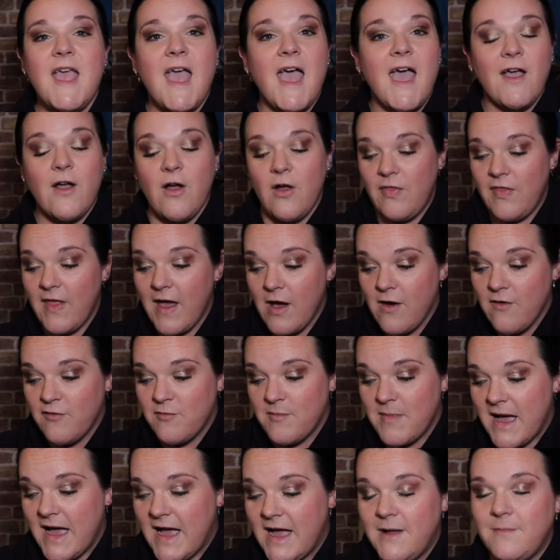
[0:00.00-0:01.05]
yeah, I got that off
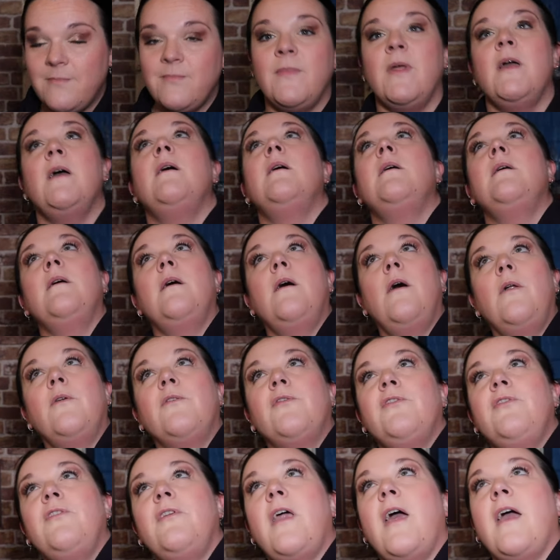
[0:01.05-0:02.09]
Matt. On
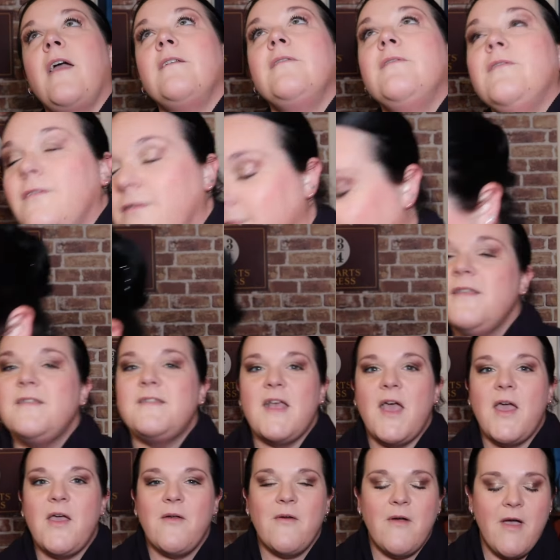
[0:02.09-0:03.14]
to the next.
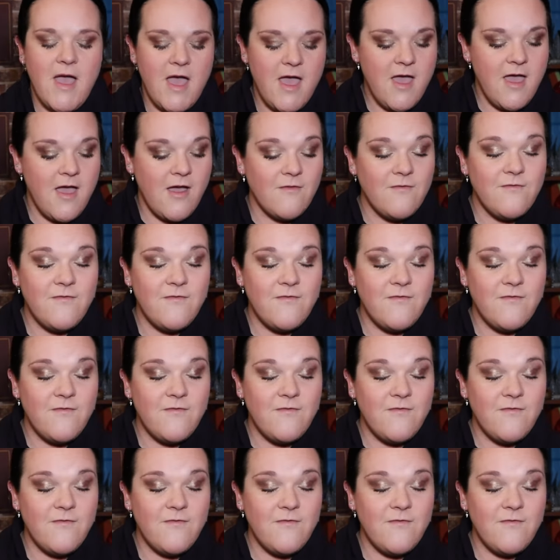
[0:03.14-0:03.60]
So, a